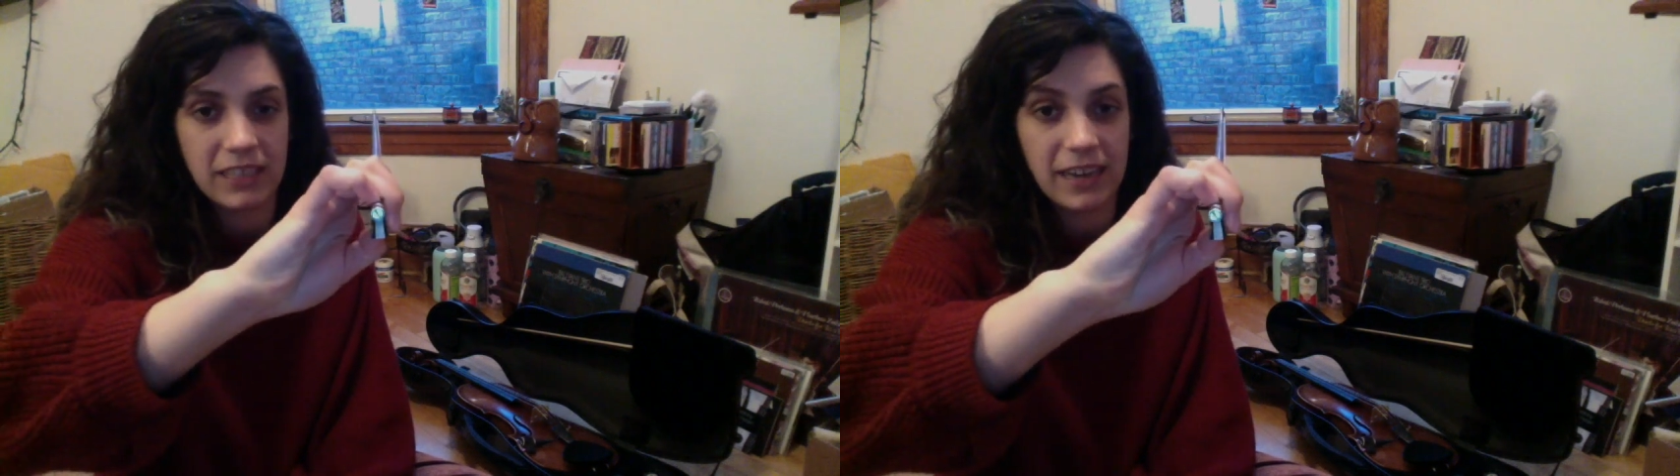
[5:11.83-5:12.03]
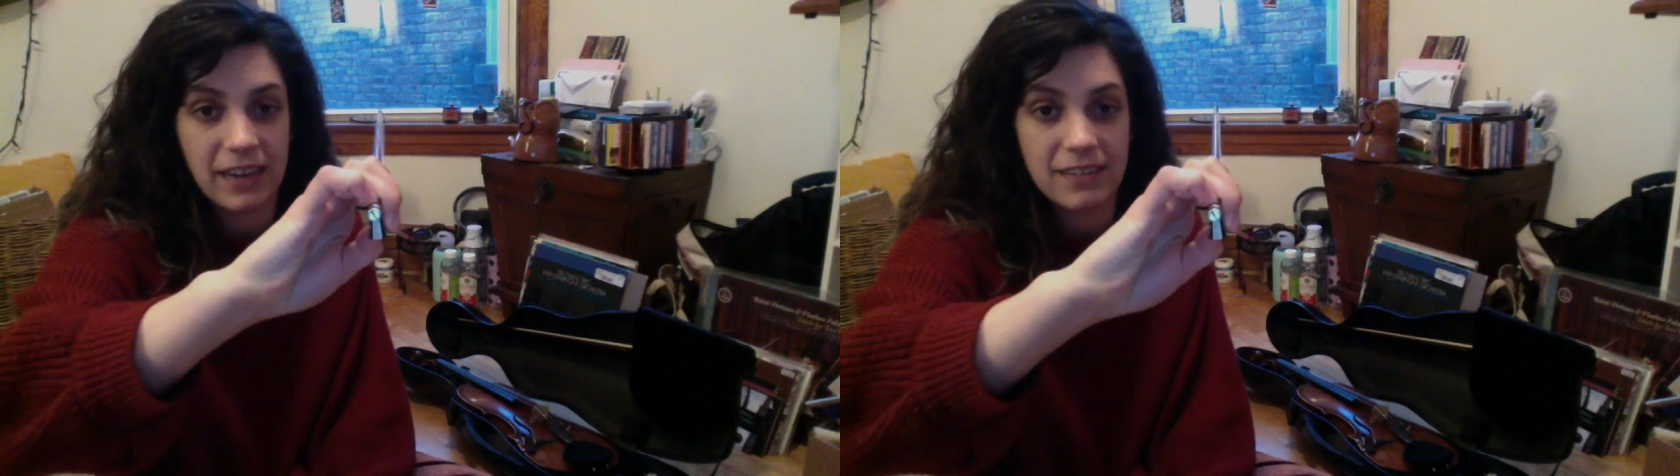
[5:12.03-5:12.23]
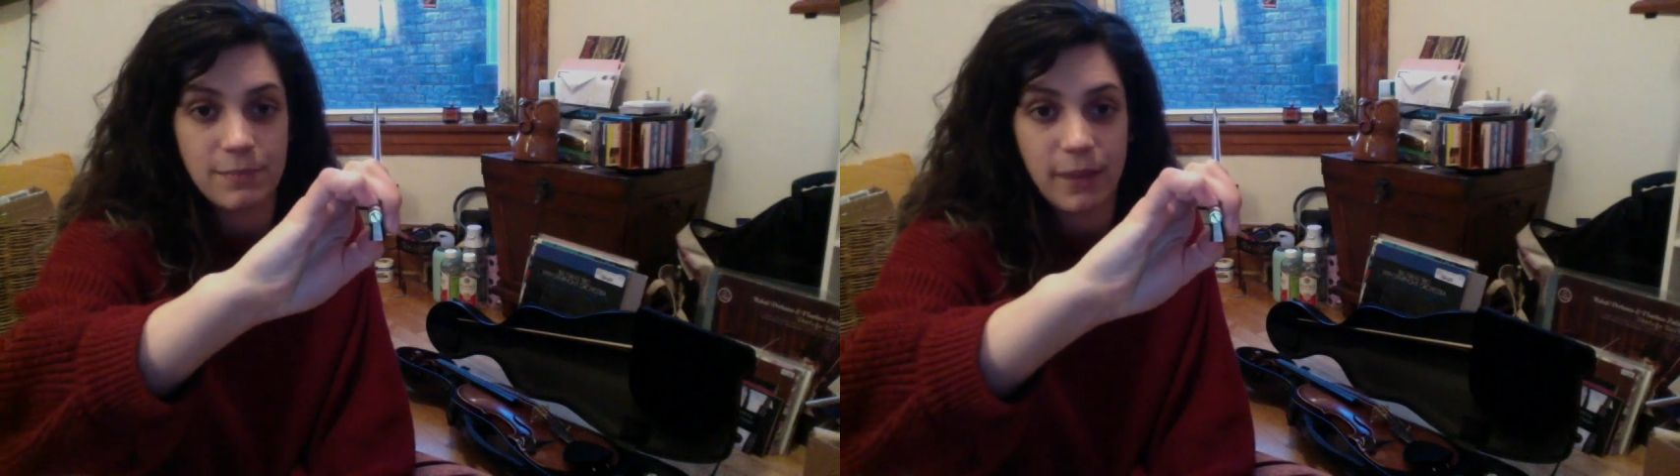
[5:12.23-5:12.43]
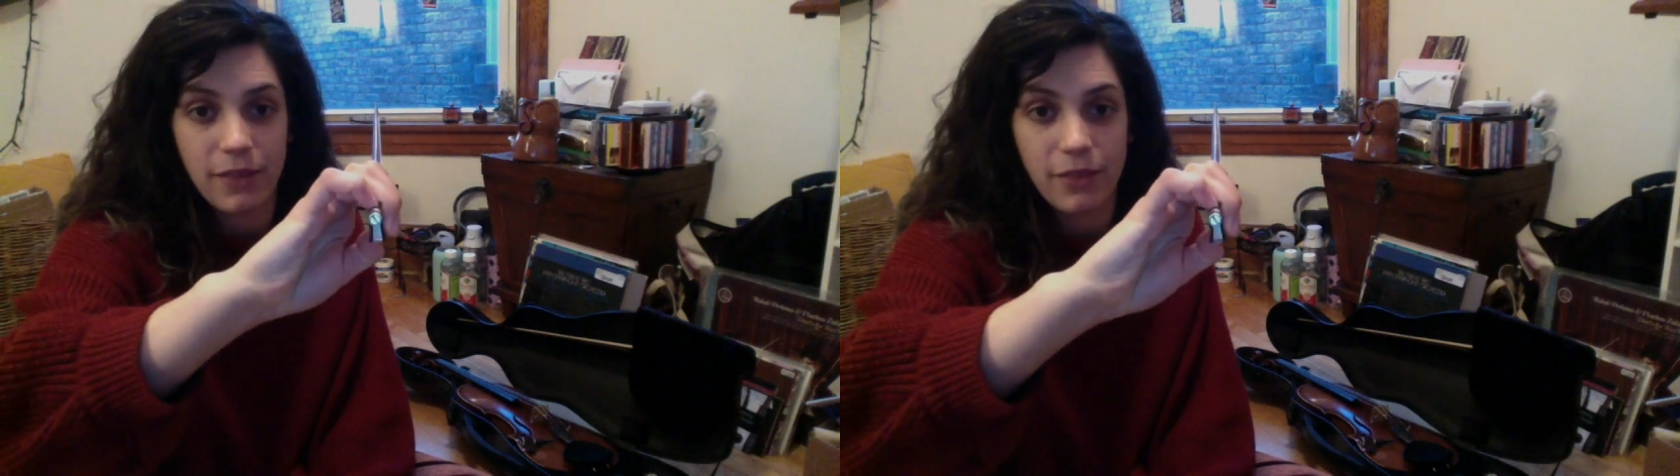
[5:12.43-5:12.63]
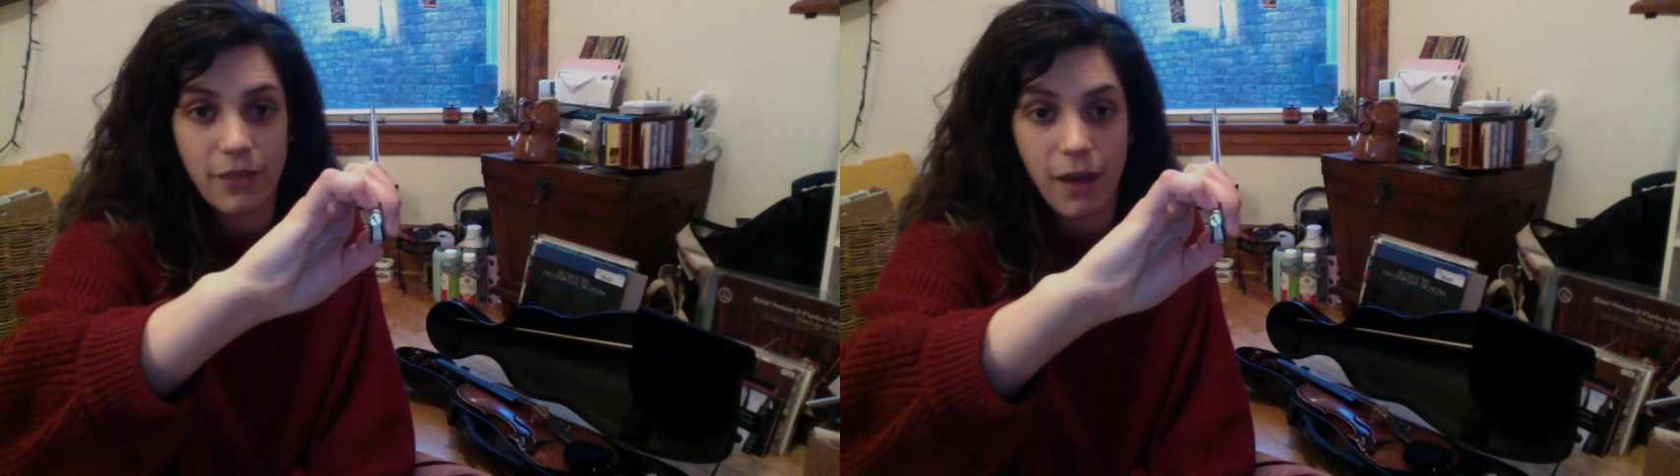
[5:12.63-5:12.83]
nice bent
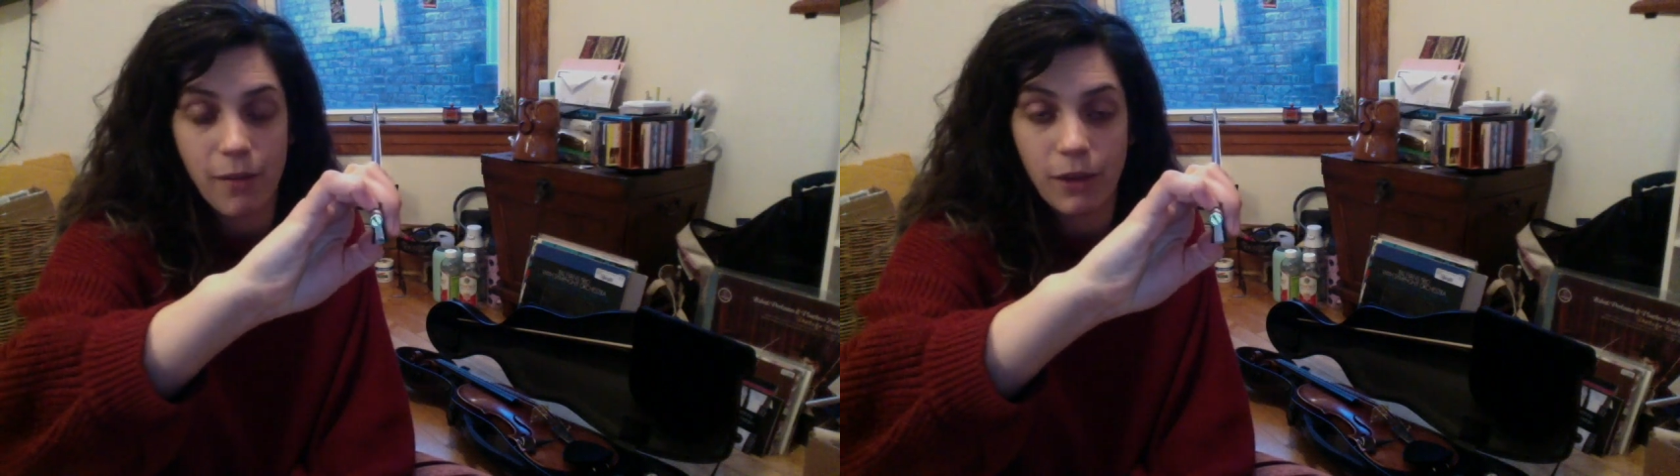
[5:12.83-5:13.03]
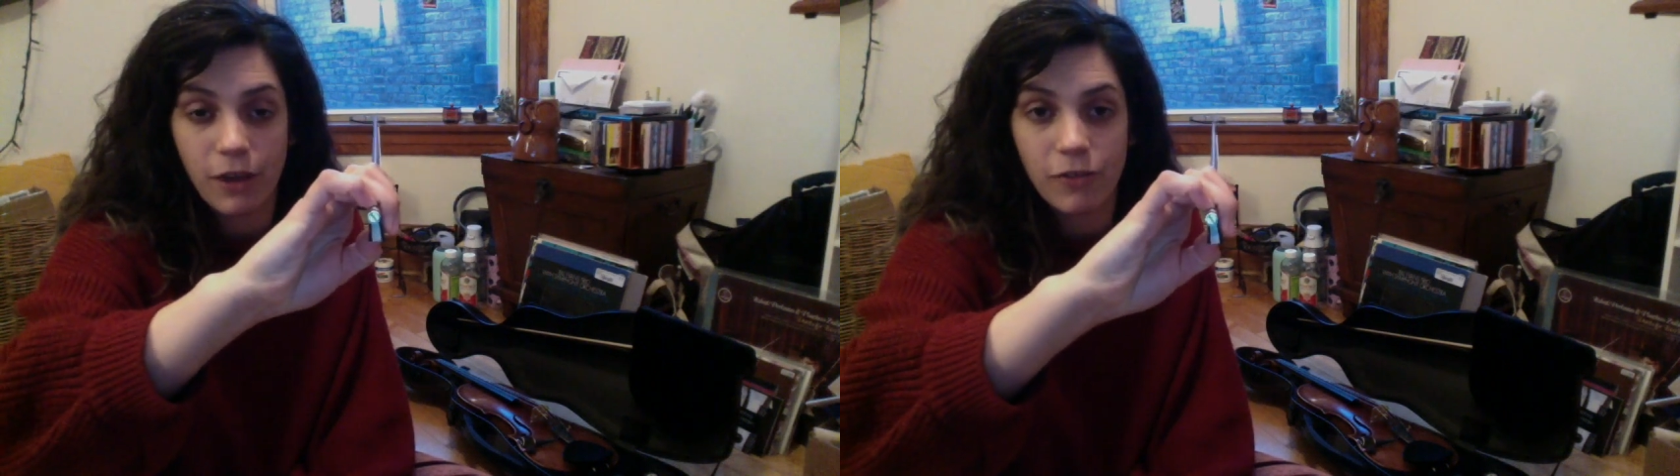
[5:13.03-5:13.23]
thumb